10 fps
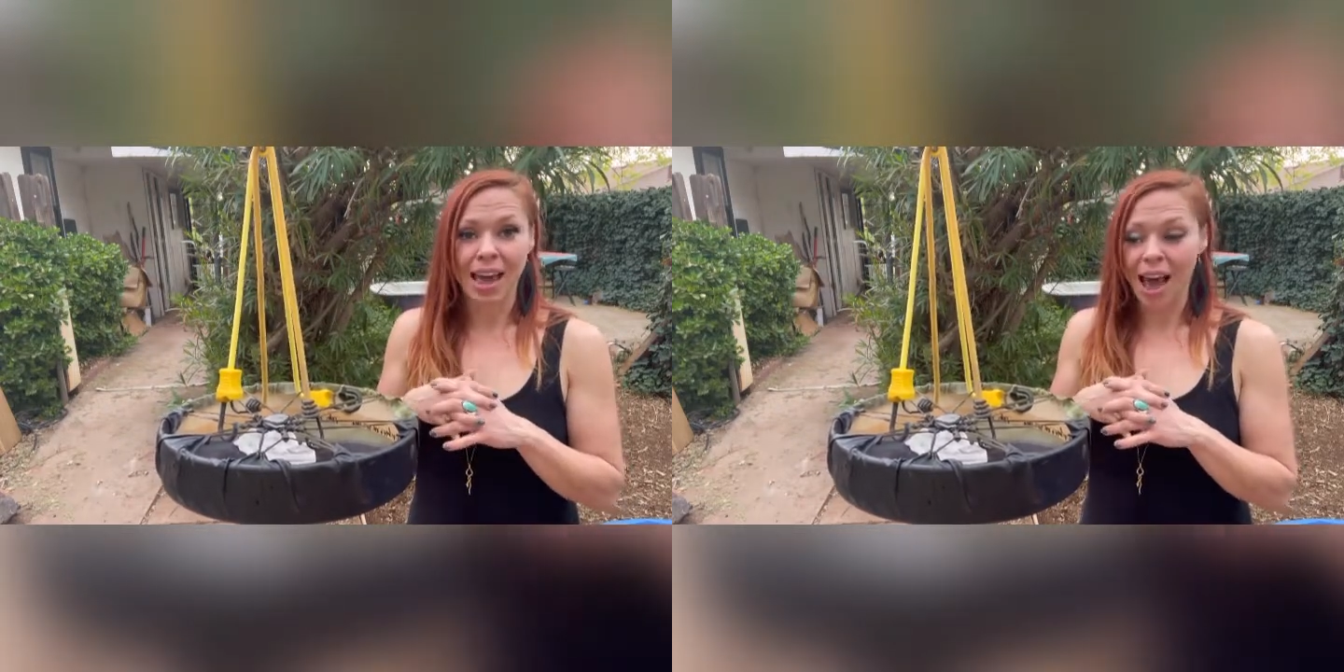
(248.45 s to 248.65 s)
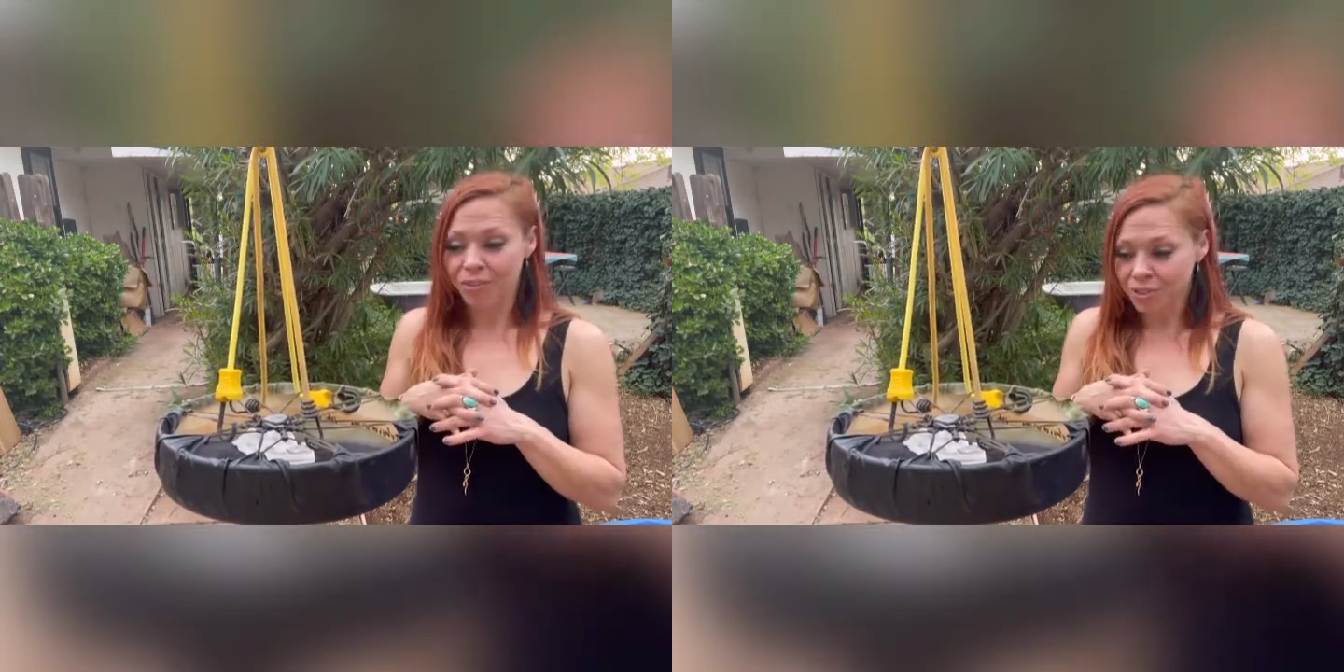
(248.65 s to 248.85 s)

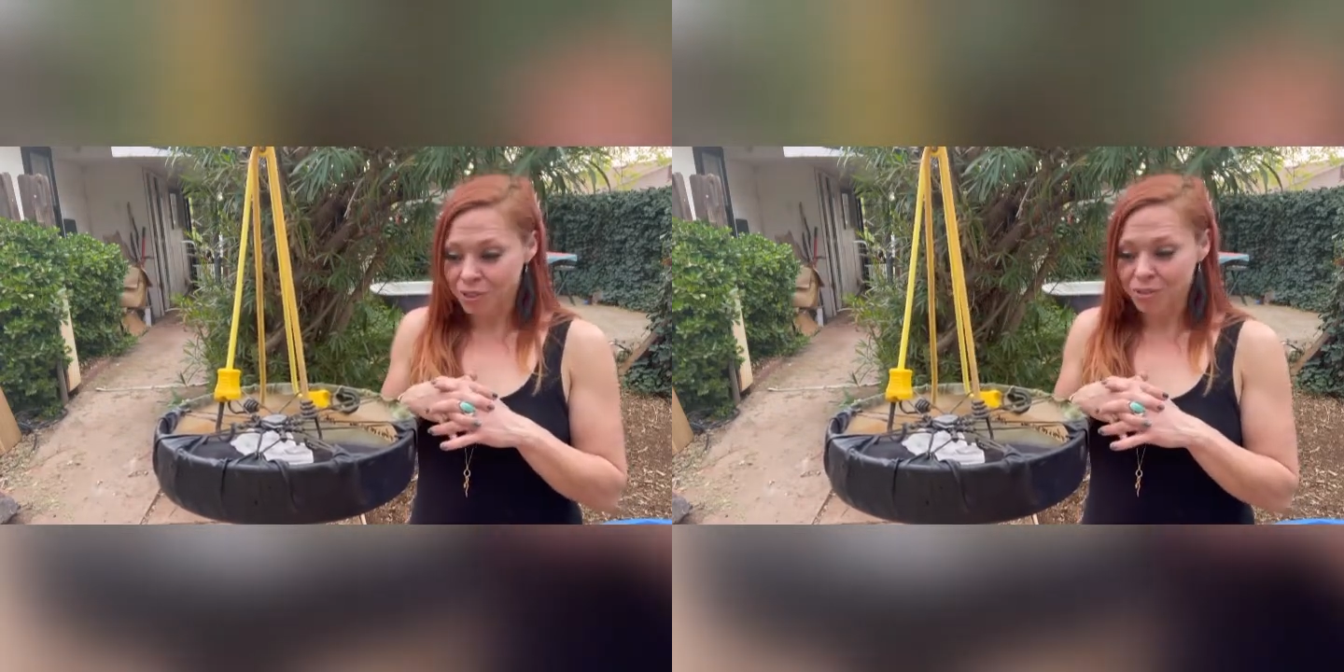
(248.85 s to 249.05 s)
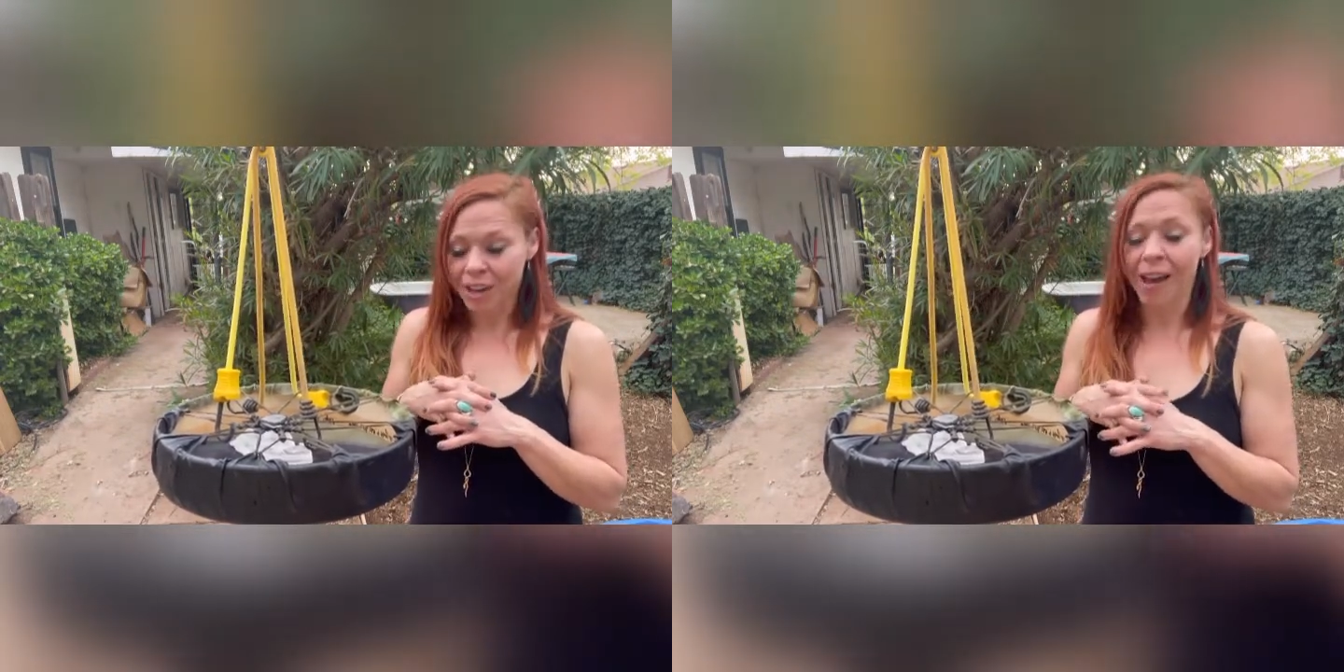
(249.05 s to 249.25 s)
after
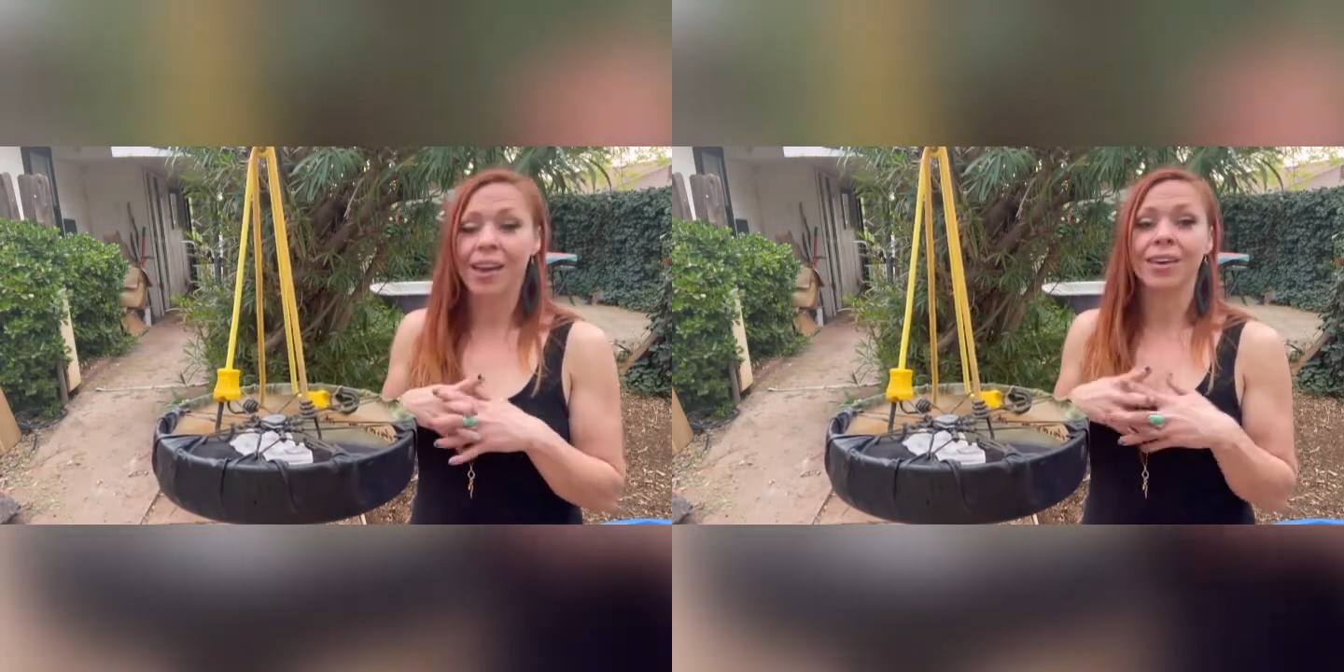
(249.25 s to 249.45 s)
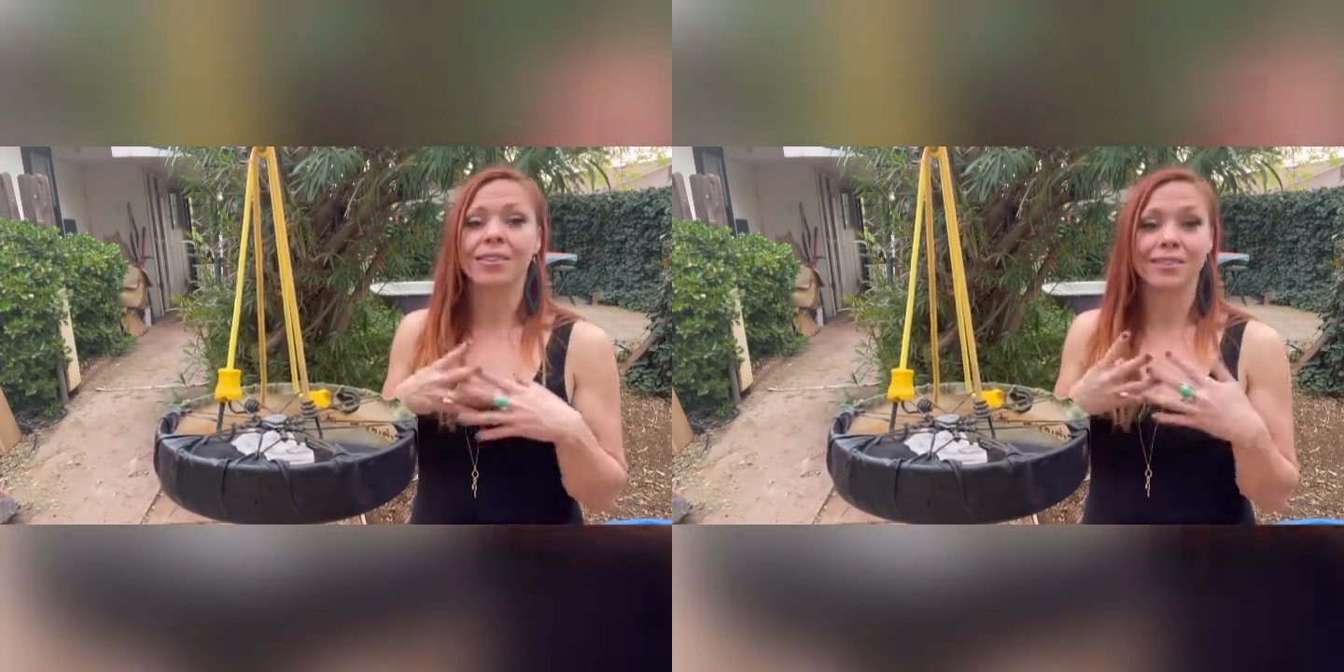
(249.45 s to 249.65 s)
you tie
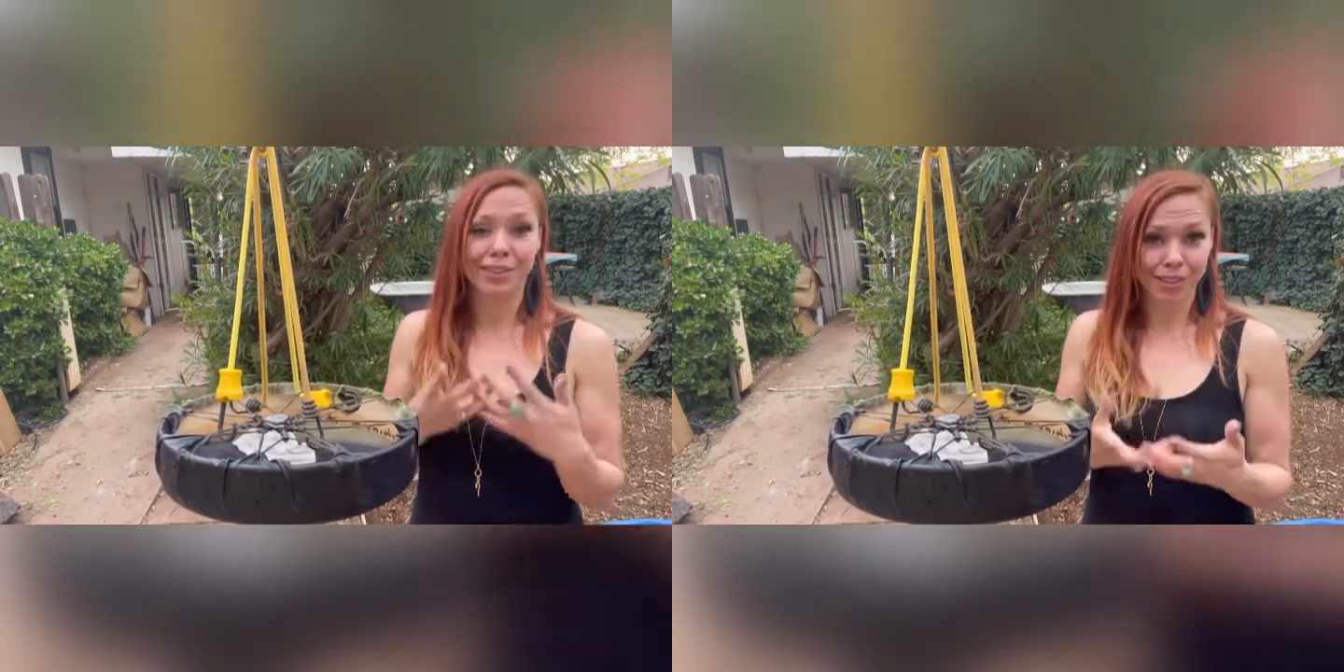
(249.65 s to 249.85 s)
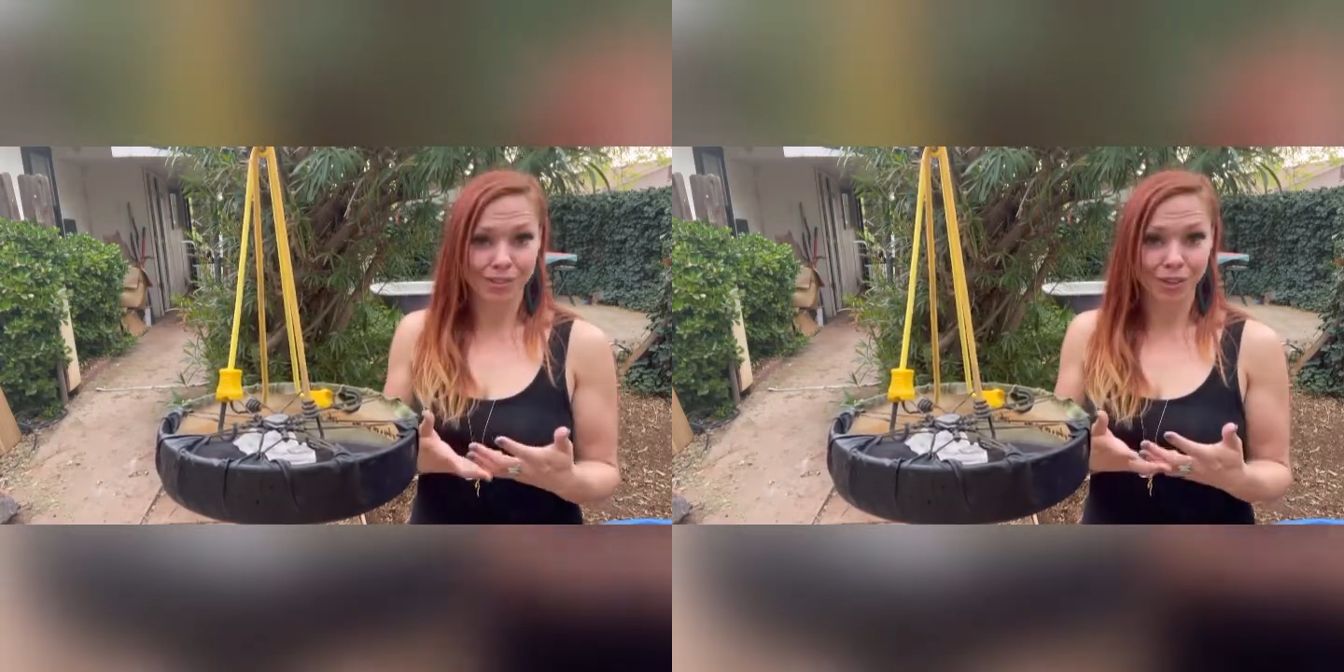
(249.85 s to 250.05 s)
it
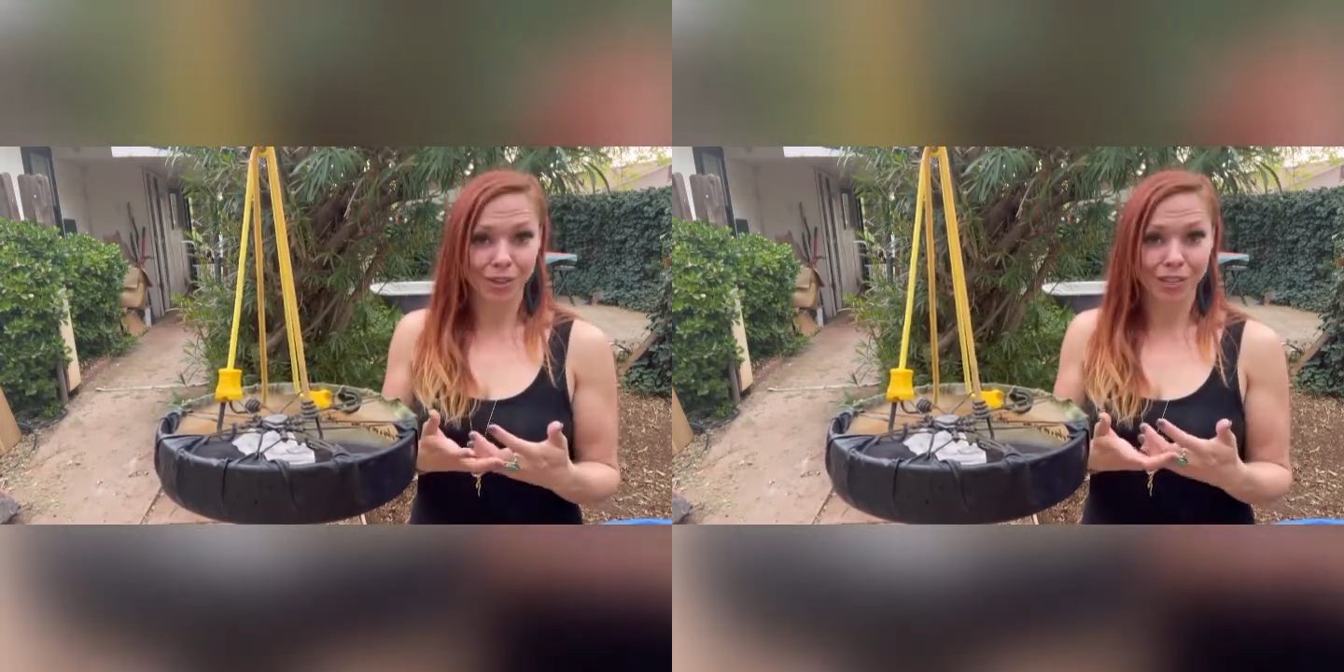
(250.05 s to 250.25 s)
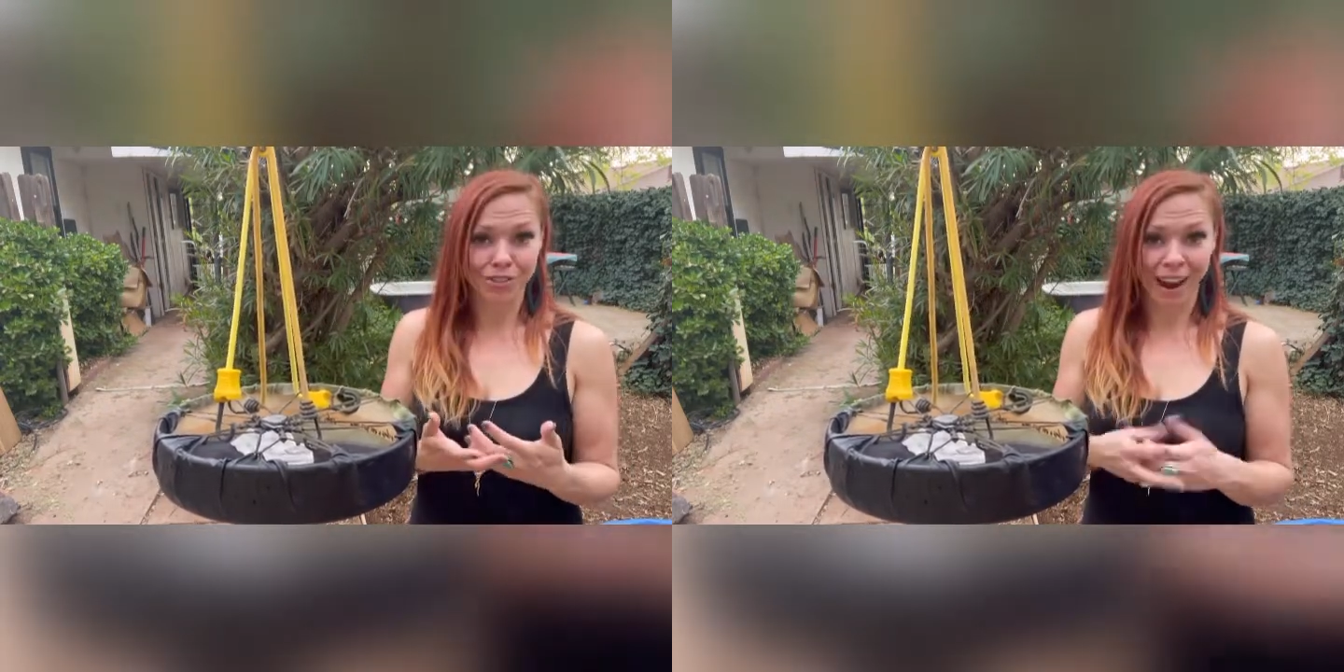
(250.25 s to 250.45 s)
until it's
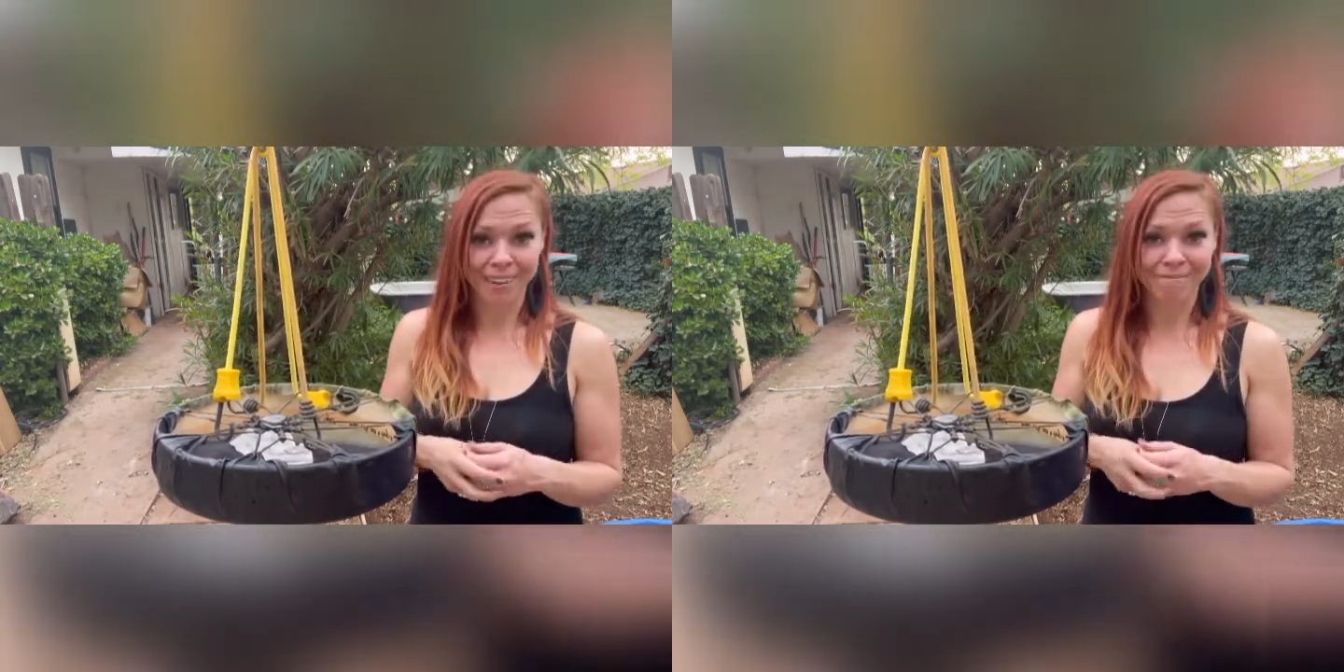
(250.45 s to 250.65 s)
fully dry.